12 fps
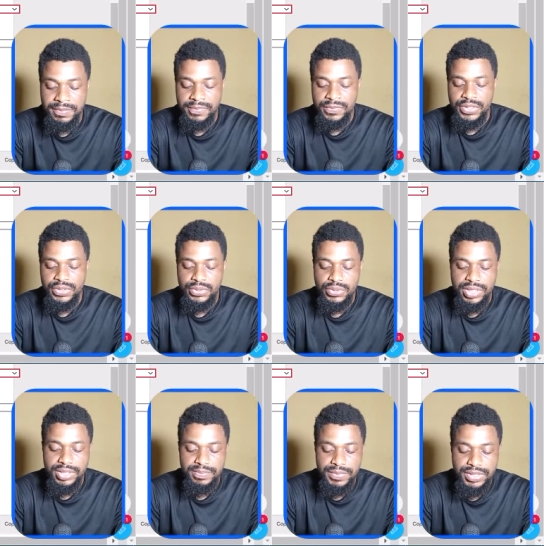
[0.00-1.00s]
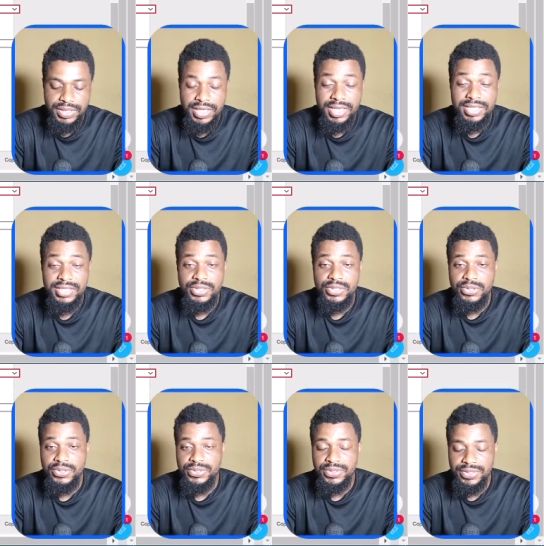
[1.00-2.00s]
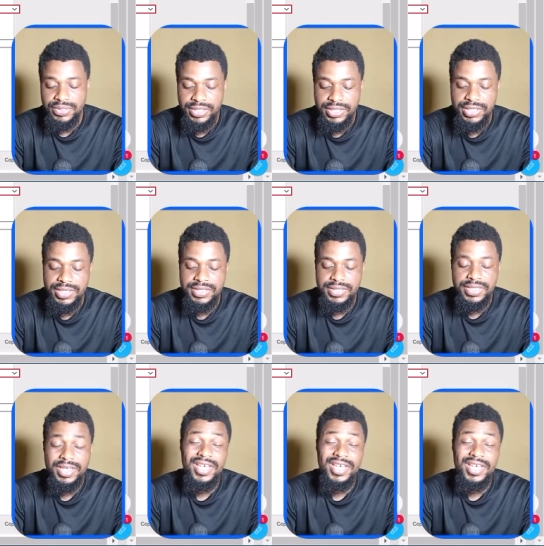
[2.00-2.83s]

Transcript: you can basically just create